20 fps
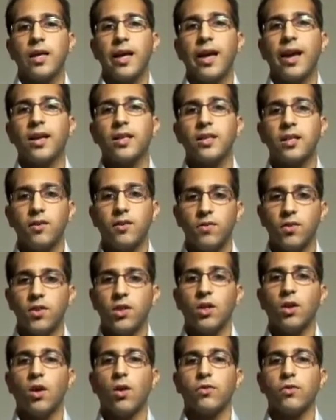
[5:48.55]
the
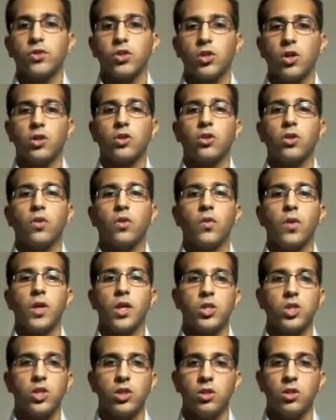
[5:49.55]
activity of certain
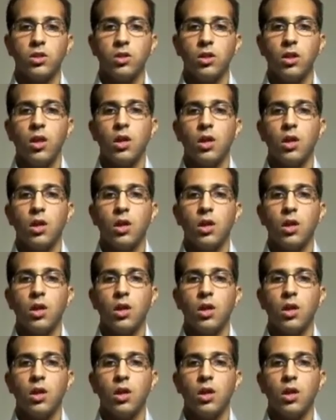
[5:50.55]
region